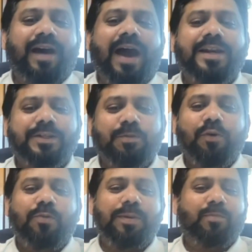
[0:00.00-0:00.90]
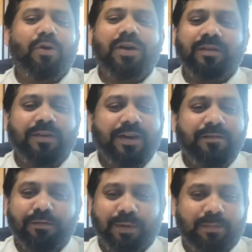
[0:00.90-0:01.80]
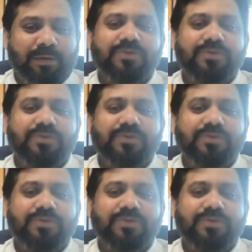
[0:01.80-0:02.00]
And it's more to be more convenient for people.